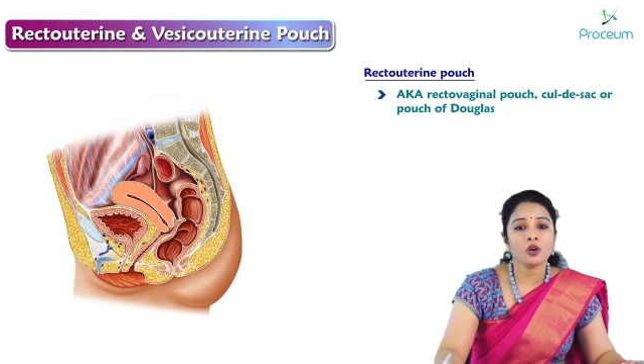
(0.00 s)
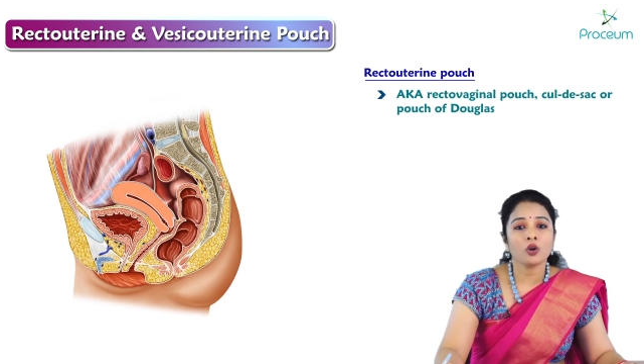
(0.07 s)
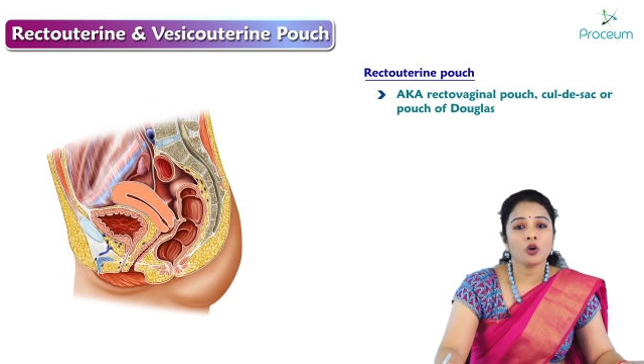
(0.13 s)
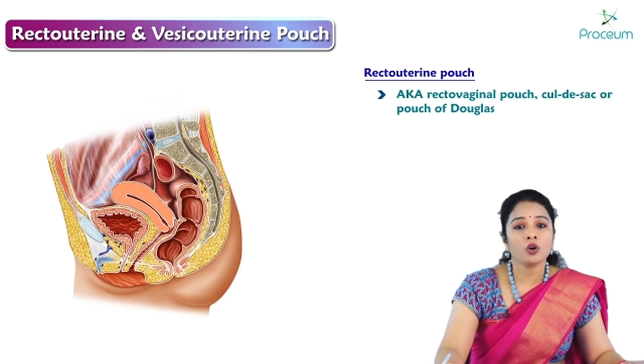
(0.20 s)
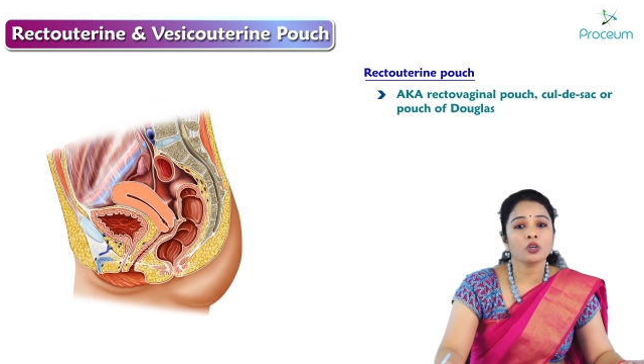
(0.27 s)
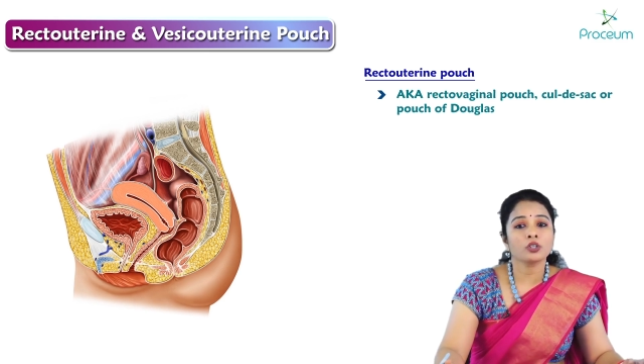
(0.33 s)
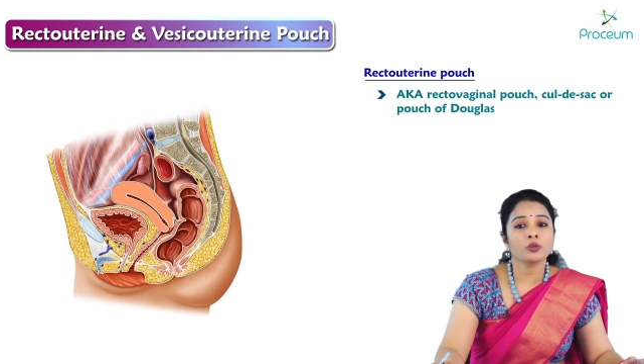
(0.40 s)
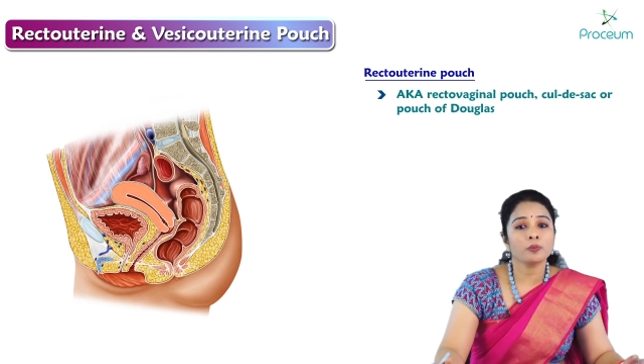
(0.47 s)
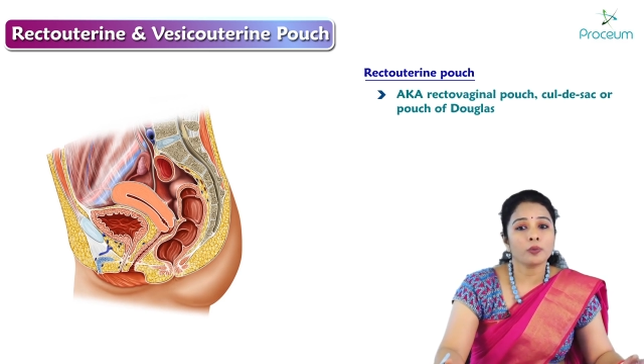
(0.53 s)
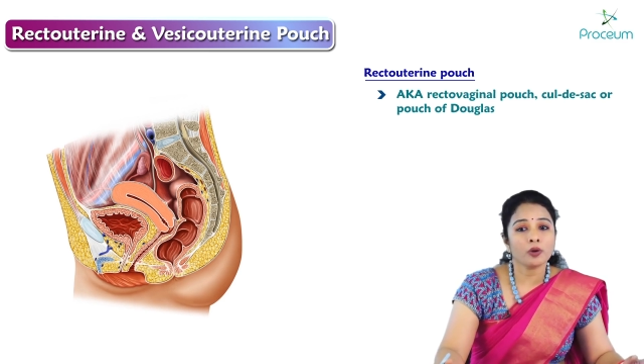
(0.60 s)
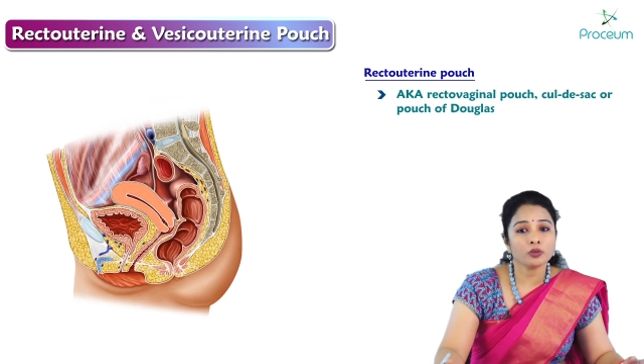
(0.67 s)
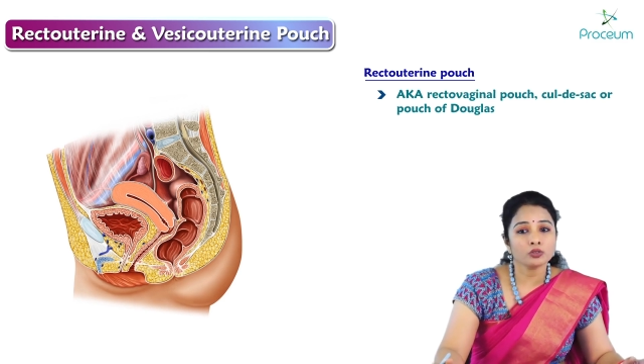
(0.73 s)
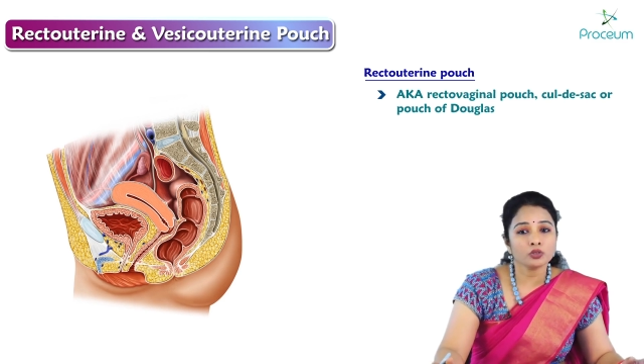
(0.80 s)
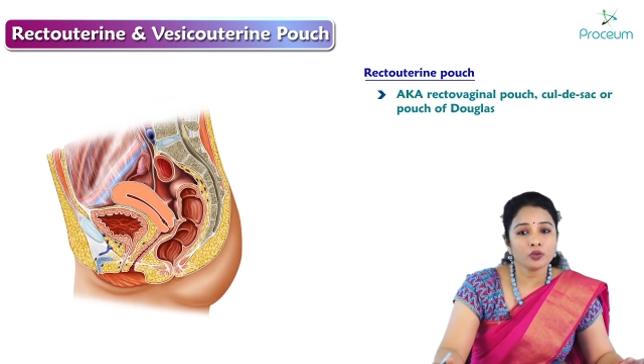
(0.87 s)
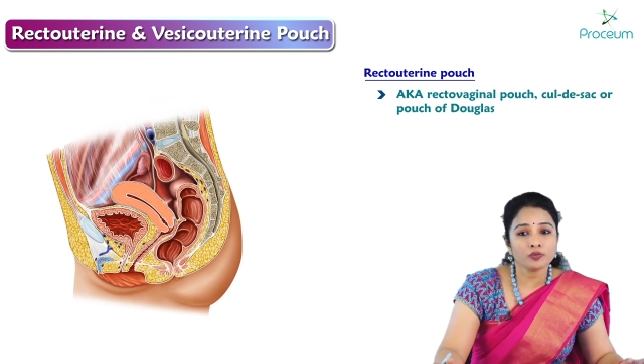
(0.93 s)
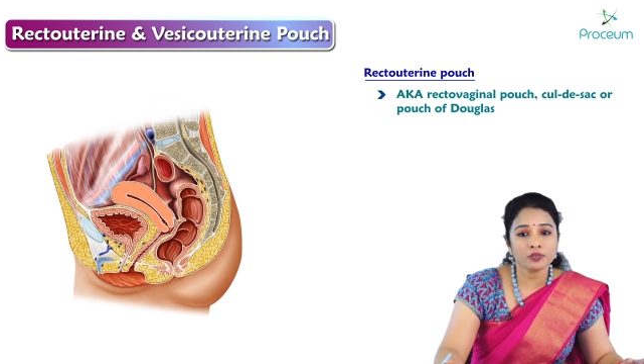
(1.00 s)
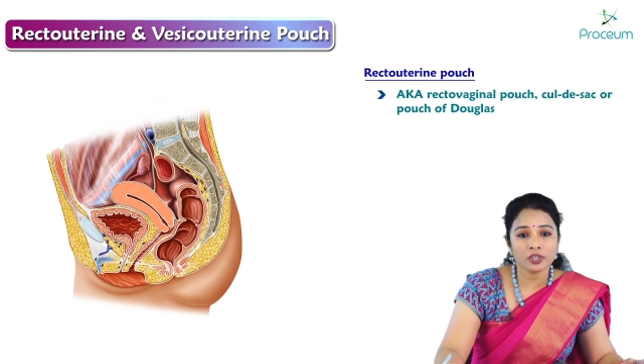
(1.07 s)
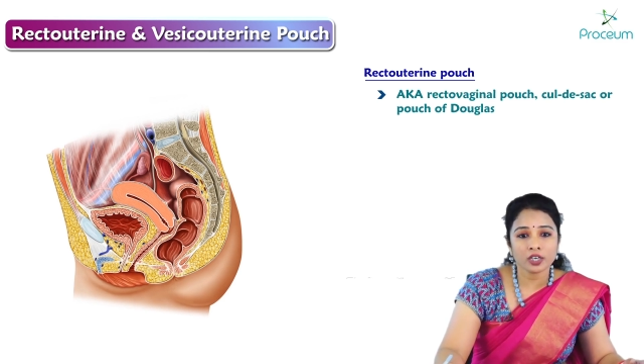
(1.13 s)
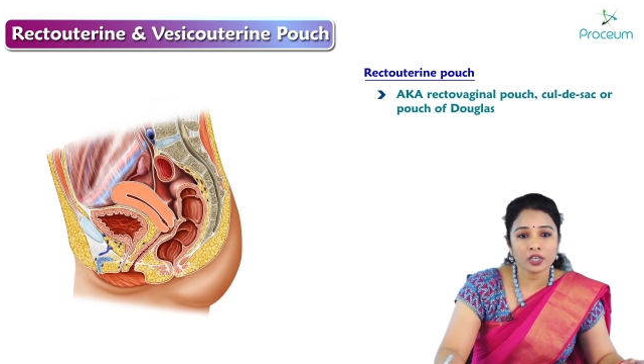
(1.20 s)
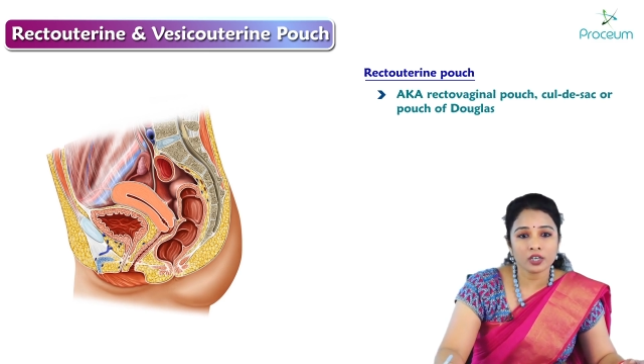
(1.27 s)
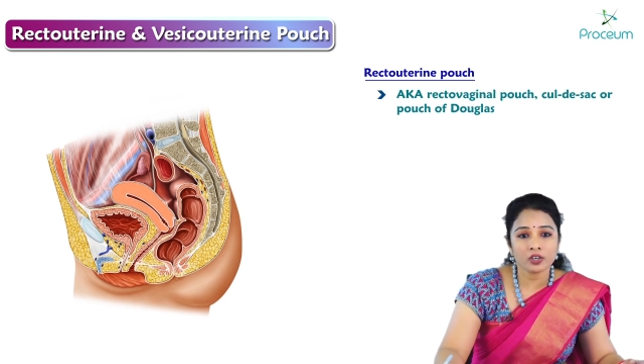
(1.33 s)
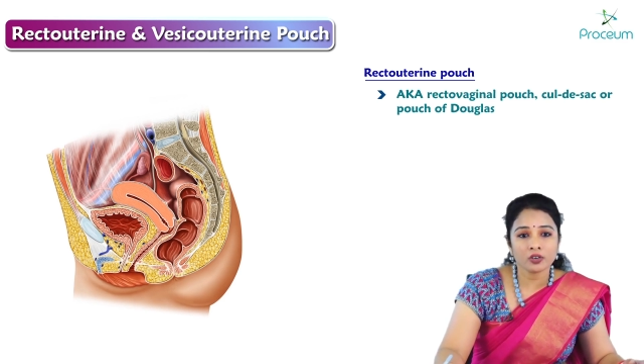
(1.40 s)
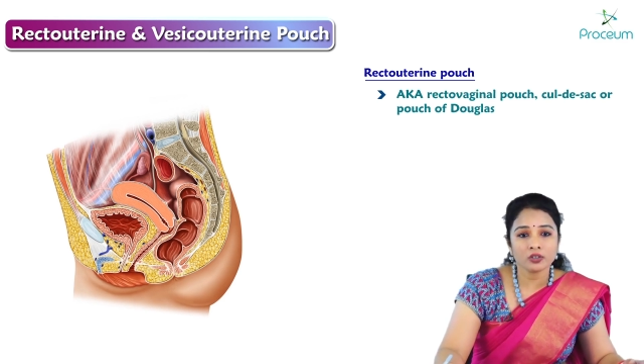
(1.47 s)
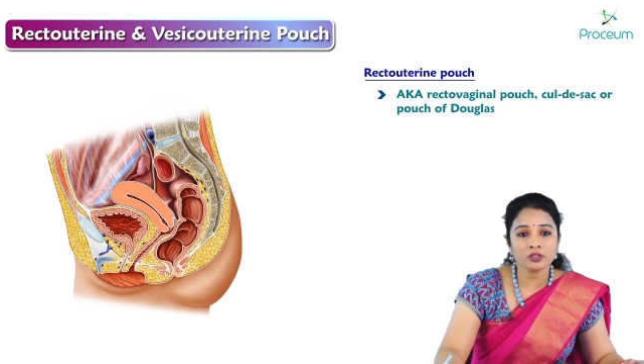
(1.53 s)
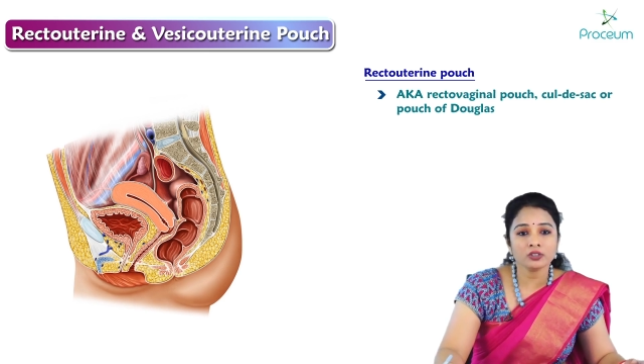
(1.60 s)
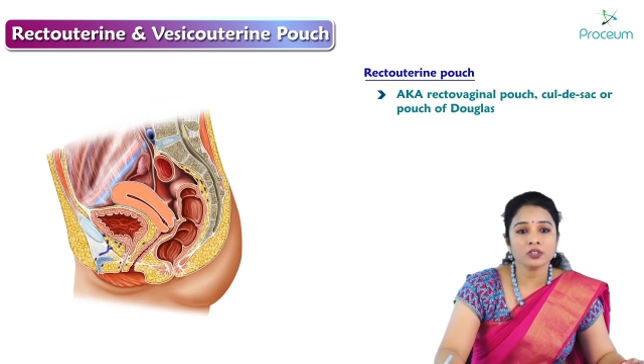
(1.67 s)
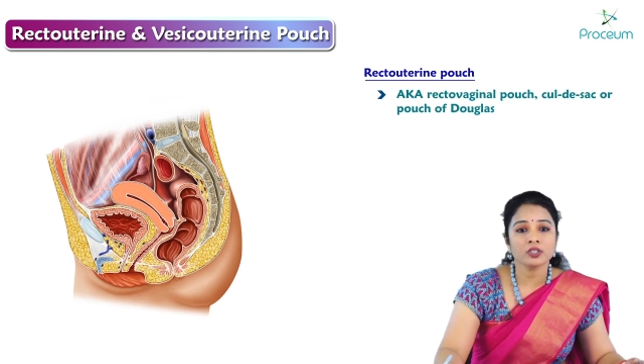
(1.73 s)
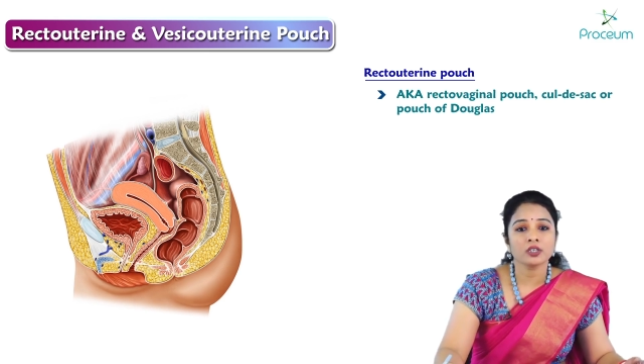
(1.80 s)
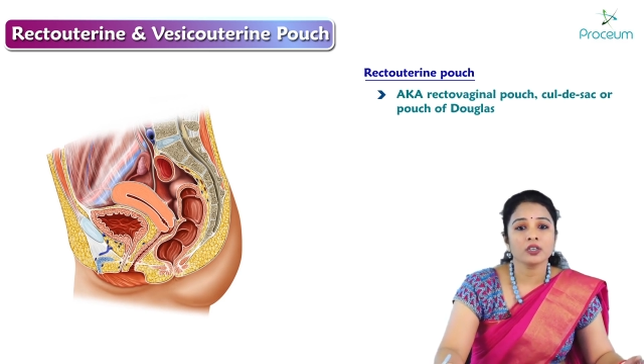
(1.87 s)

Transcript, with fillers: or the pouch of Douglas